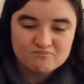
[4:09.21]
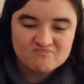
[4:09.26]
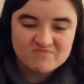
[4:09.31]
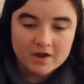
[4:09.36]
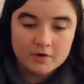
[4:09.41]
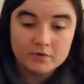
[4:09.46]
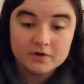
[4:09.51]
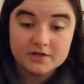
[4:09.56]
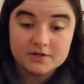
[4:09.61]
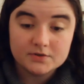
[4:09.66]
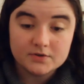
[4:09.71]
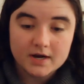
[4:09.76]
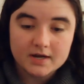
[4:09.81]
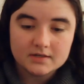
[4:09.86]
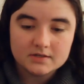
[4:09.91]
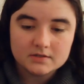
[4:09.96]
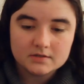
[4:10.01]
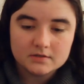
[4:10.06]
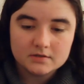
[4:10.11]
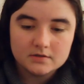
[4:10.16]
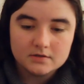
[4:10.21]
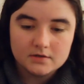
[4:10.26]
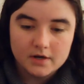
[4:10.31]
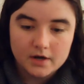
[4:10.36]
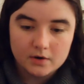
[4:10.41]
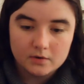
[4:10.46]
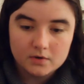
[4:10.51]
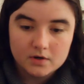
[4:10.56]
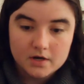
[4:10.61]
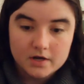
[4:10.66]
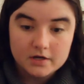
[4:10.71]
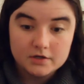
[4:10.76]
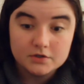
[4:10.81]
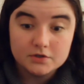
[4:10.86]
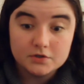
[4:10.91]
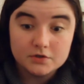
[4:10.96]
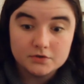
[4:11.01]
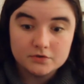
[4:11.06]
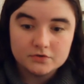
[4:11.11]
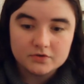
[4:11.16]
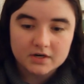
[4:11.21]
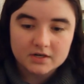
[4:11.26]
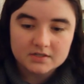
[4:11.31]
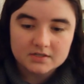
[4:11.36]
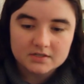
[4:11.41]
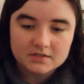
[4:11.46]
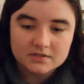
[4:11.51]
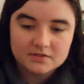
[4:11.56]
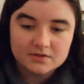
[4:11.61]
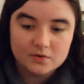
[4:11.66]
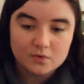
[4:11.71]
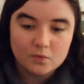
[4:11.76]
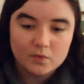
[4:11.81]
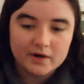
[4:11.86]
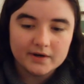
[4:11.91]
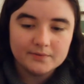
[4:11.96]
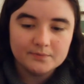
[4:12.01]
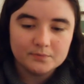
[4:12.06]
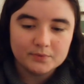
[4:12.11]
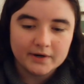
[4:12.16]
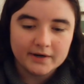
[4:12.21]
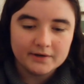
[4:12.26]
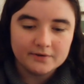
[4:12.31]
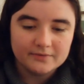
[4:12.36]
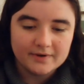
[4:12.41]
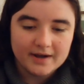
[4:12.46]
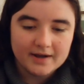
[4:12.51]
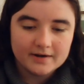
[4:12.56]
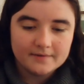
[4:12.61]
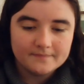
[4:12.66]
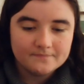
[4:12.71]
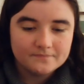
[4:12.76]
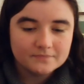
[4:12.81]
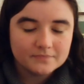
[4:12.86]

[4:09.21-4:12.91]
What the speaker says: I want a dress. No, 2 dresses, one bright red.